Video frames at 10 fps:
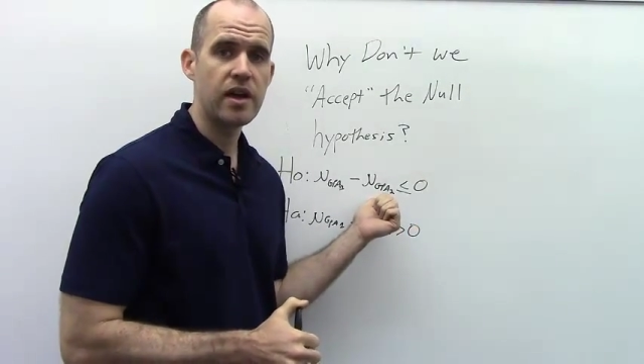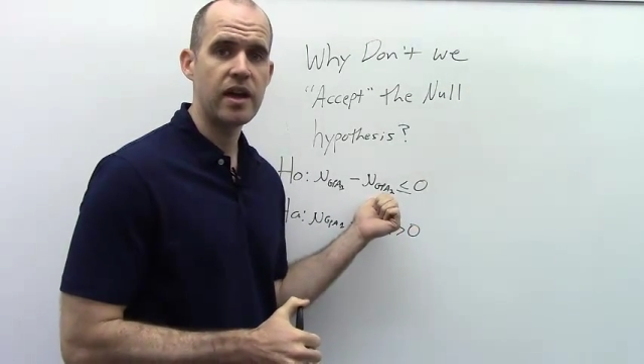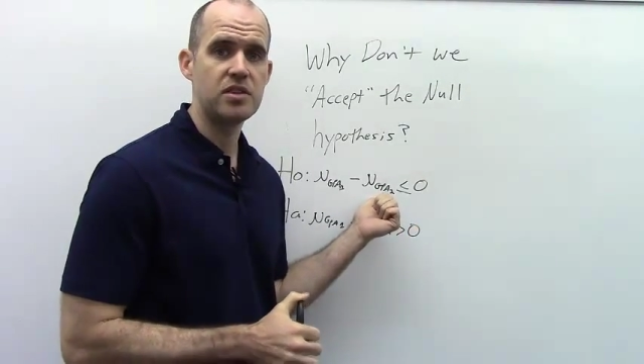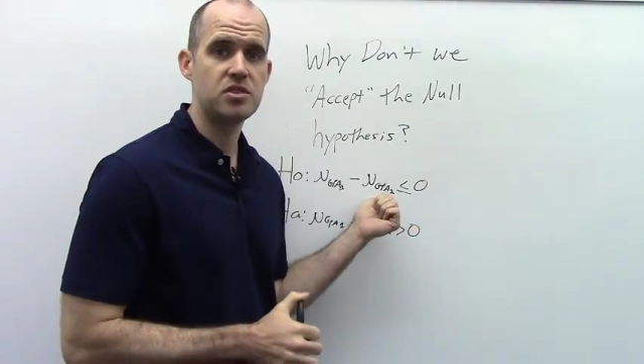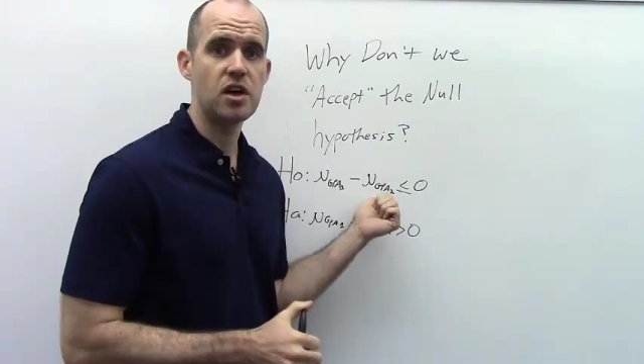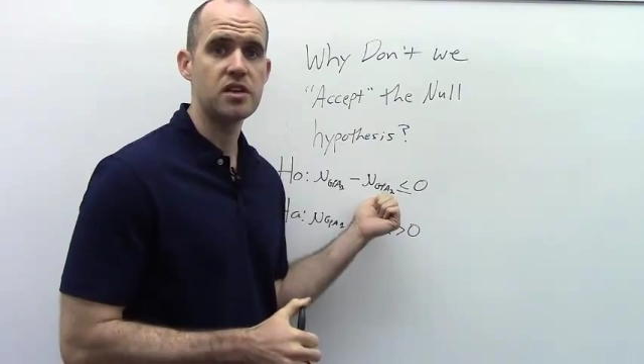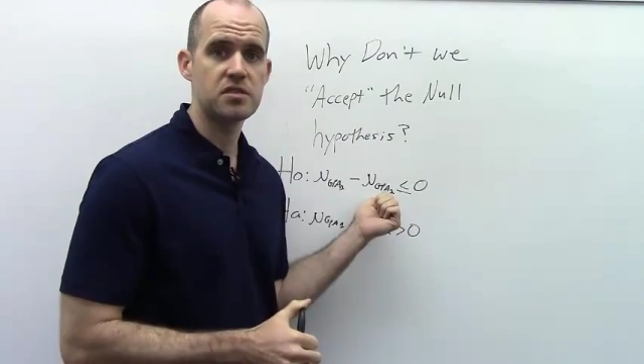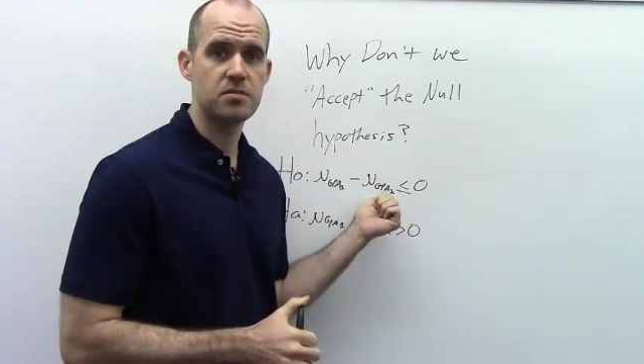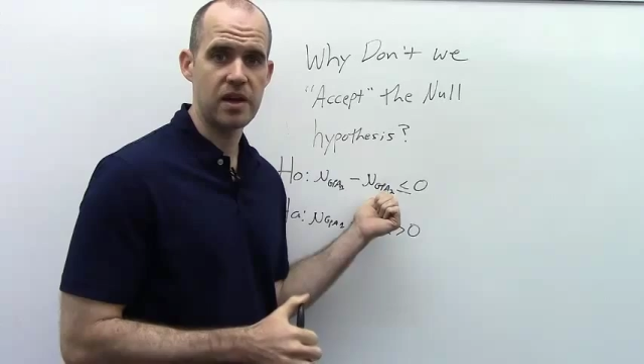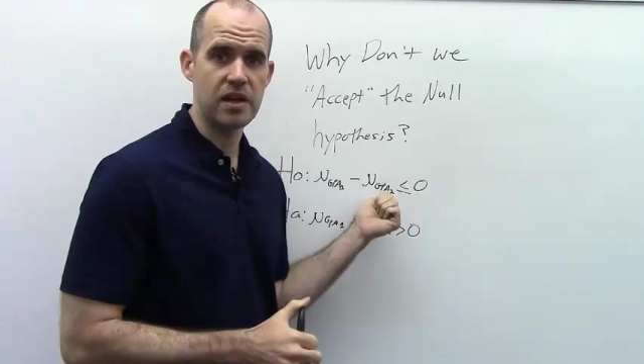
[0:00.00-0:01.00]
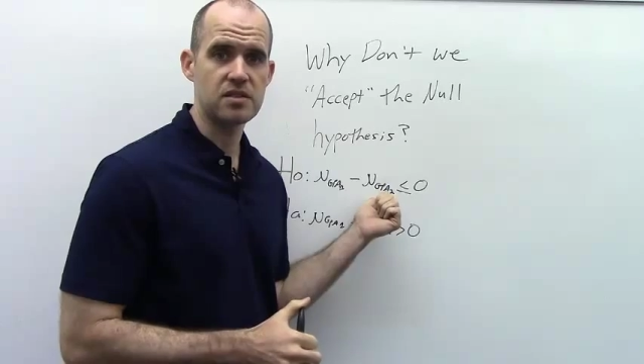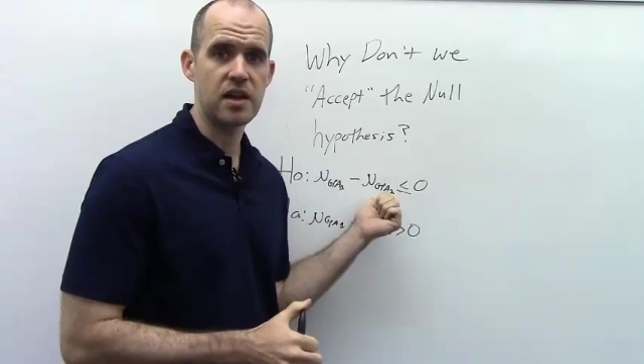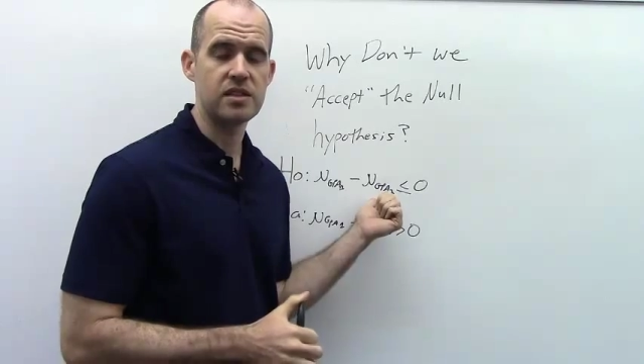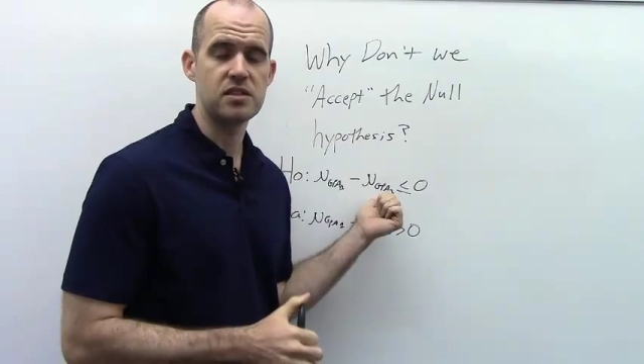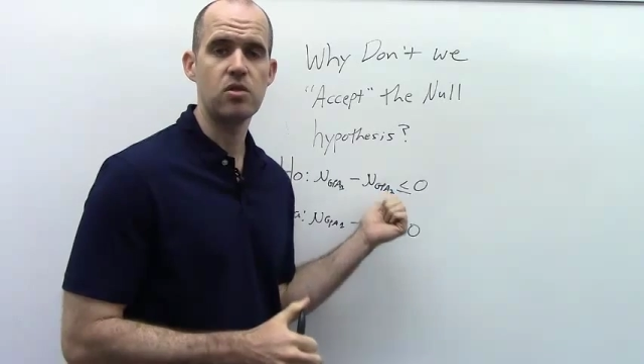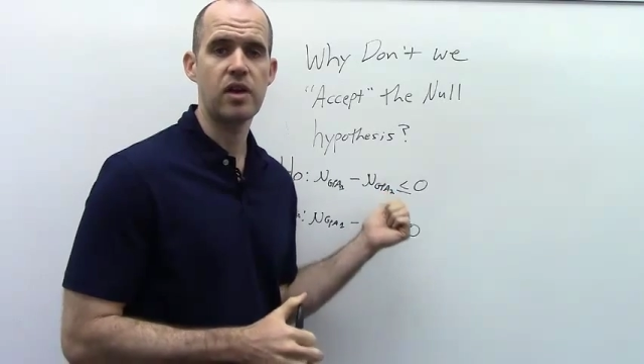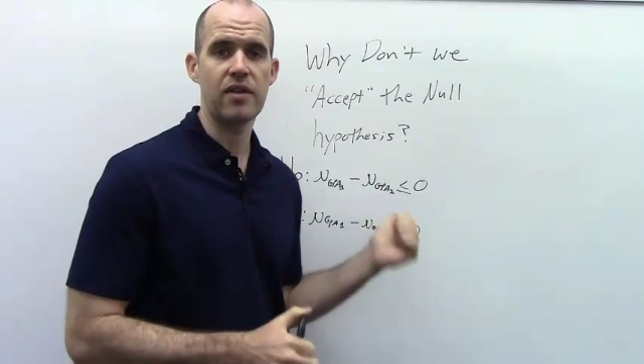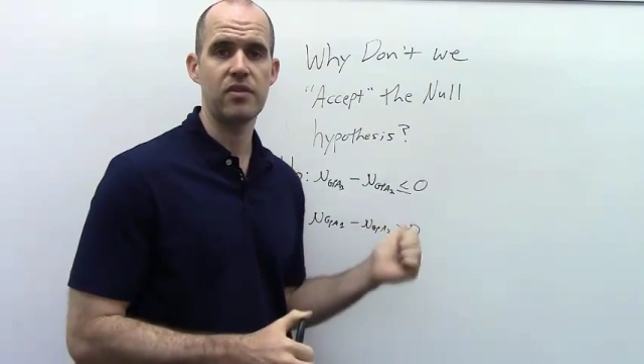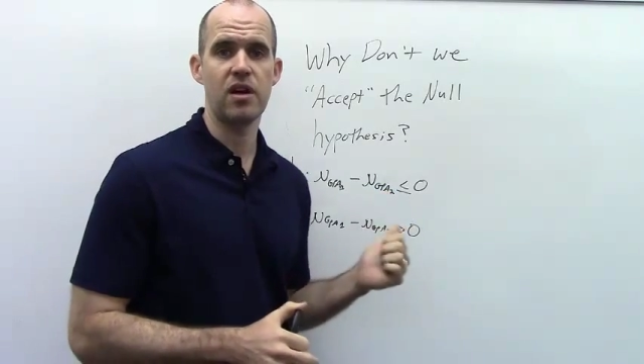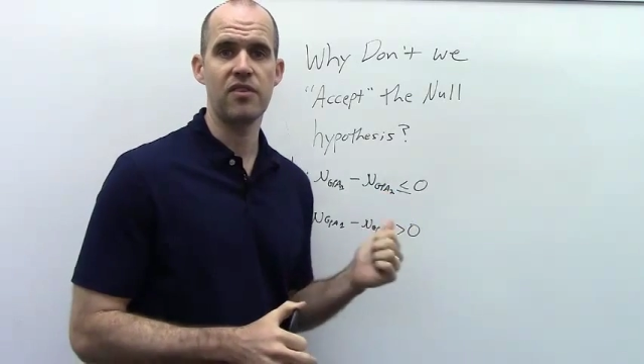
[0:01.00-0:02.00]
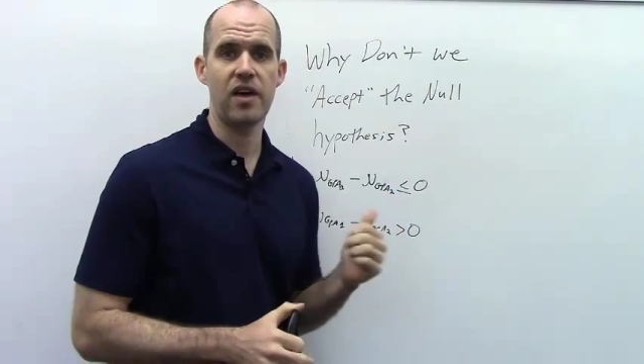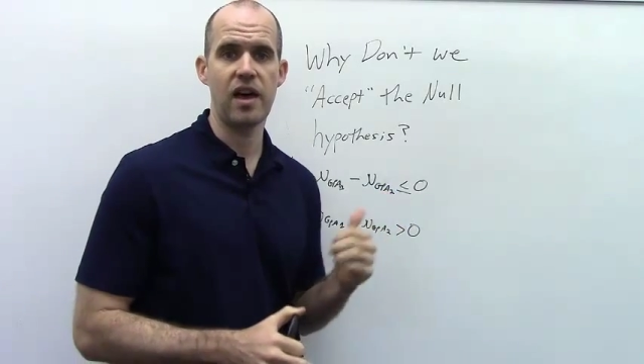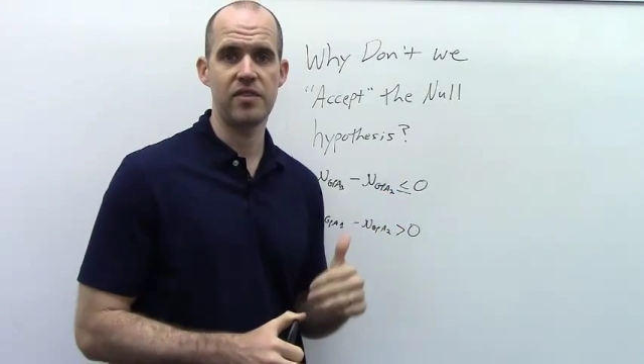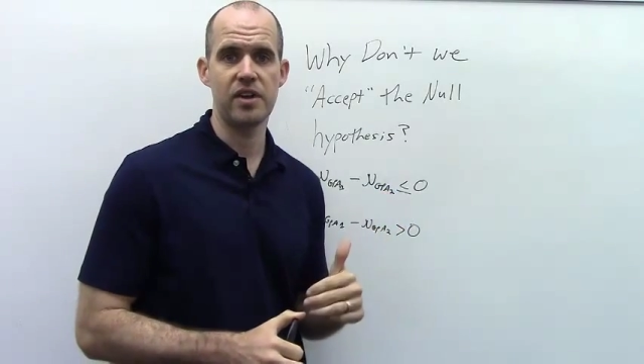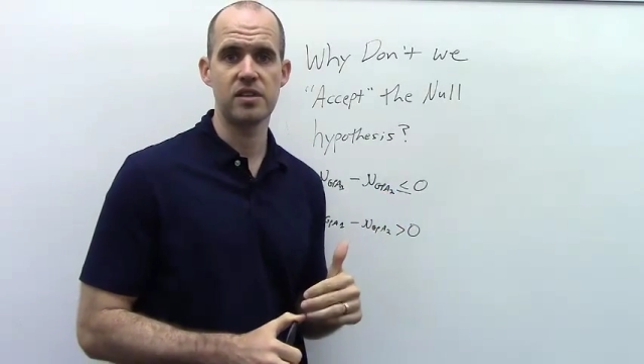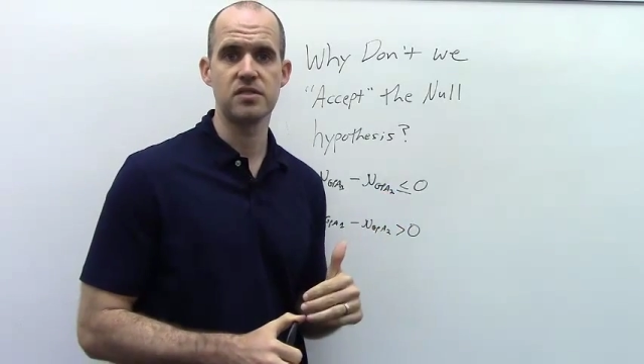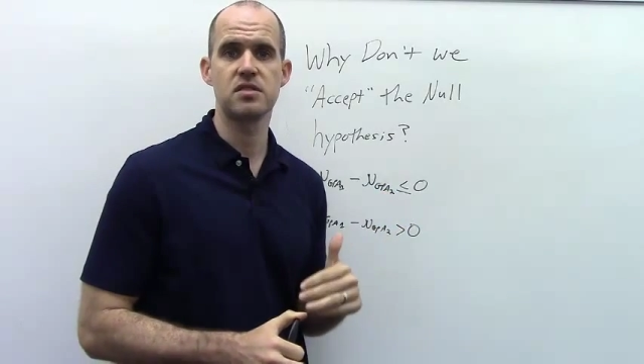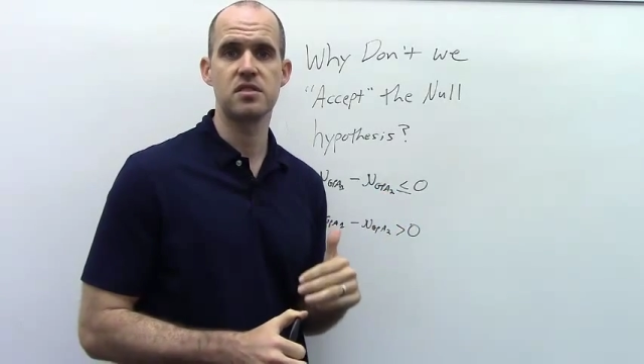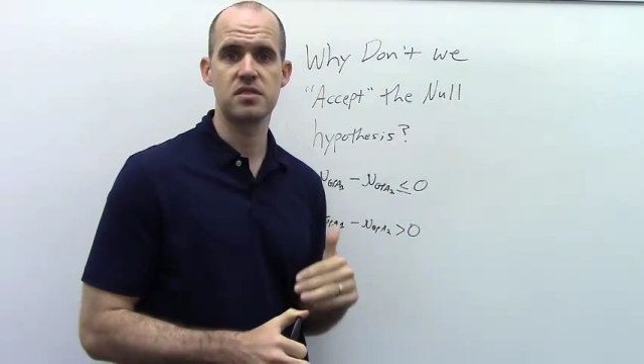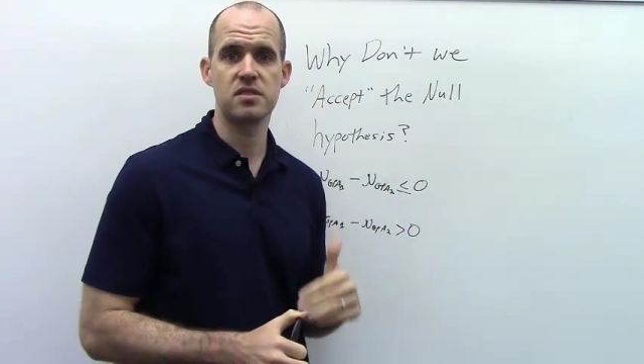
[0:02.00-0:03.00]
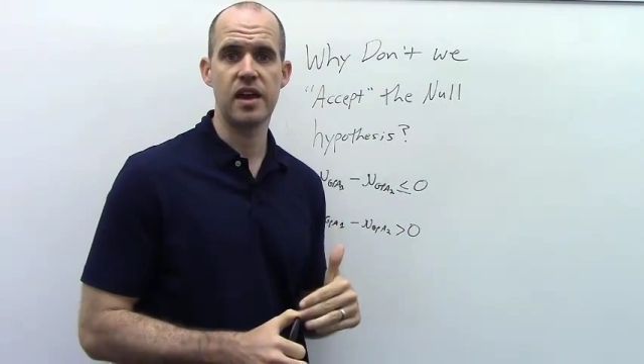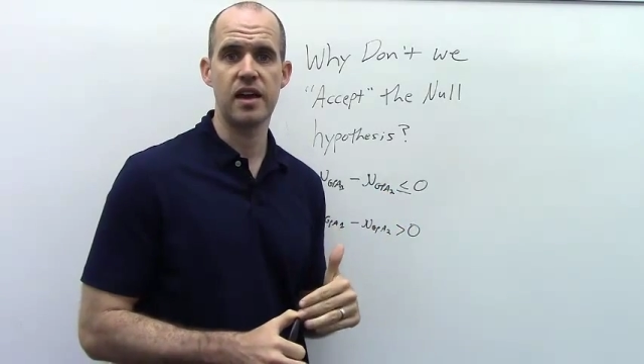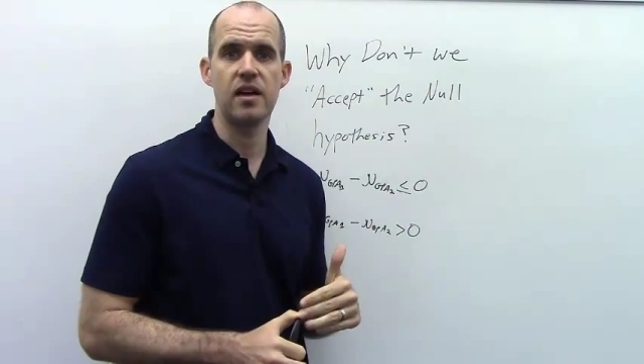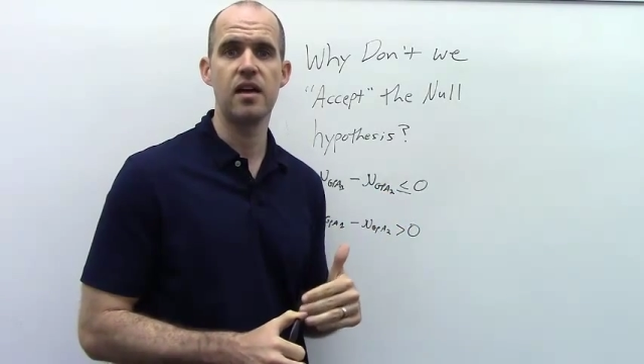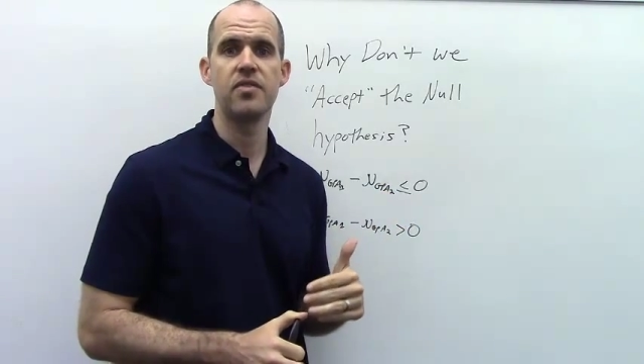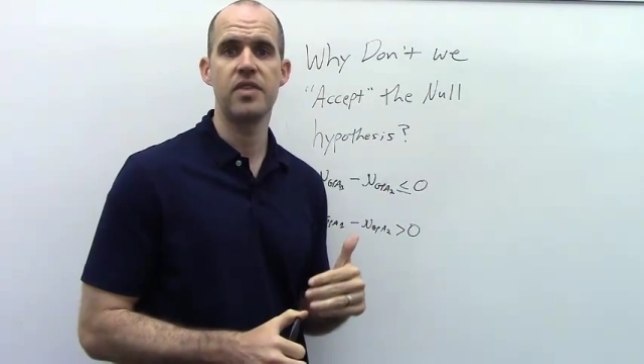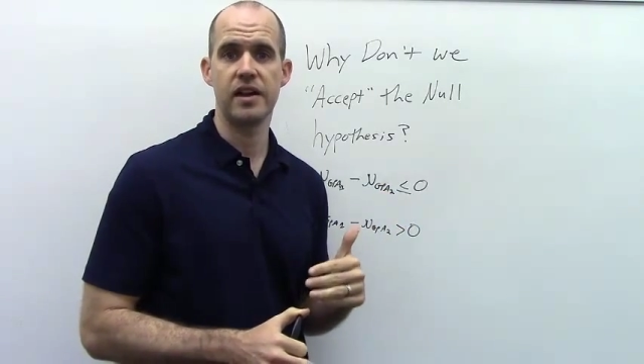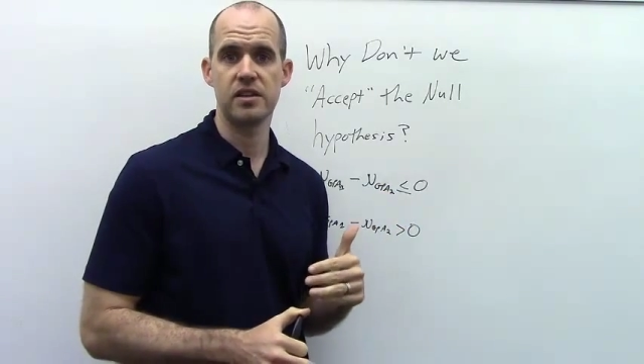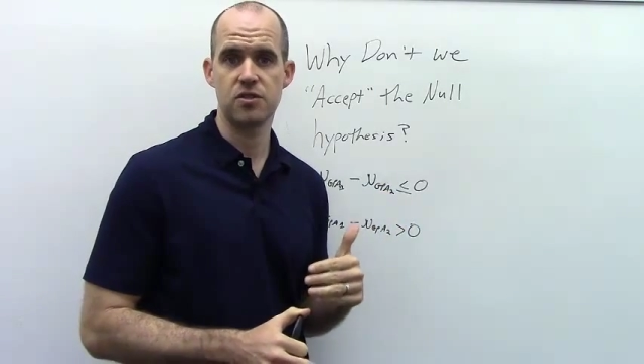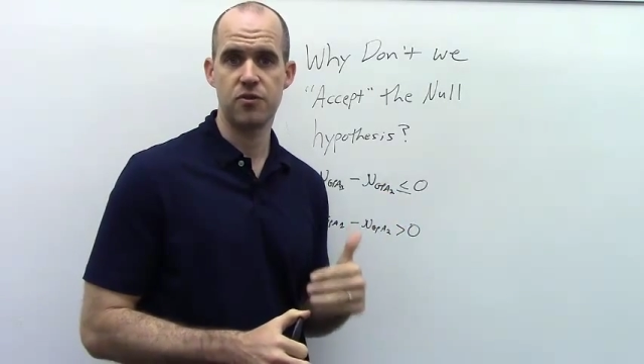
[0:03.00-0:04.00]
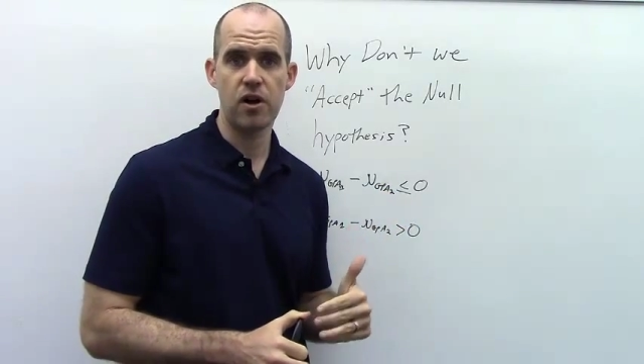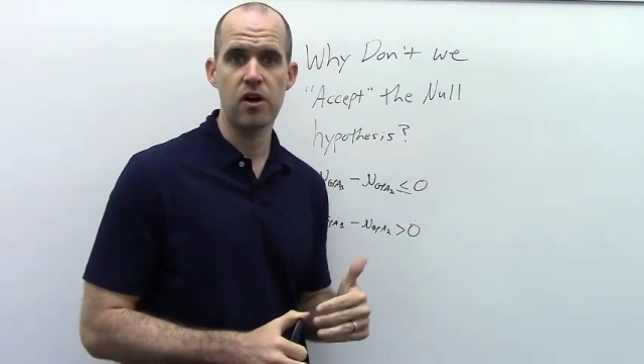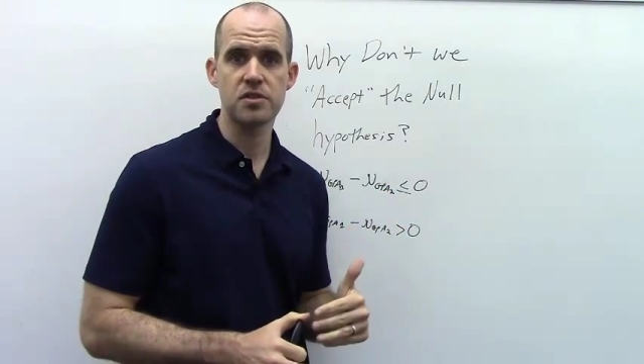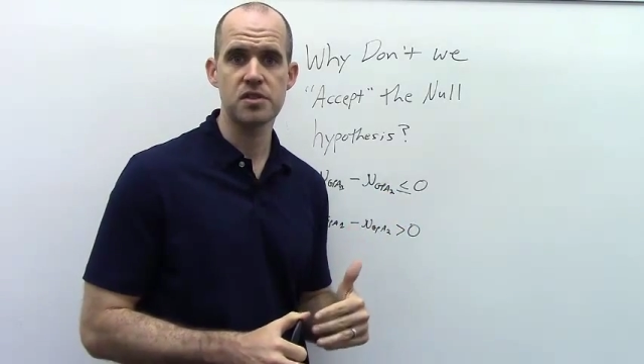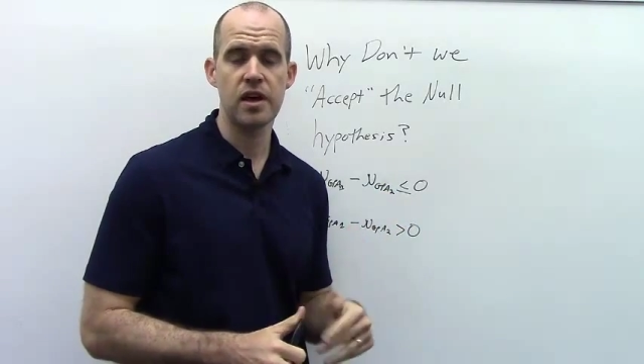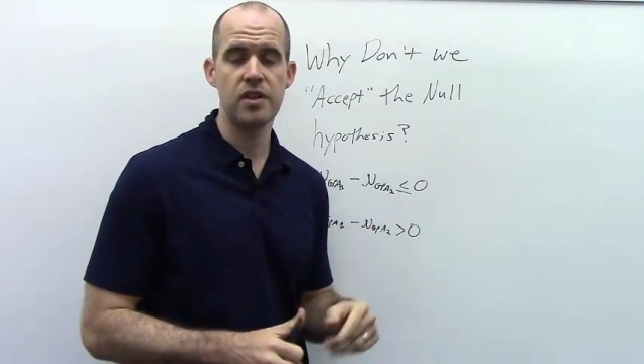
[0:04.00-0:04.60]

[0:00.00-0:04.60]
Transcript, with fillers: It just means I don't have enough evidence to say that it's false.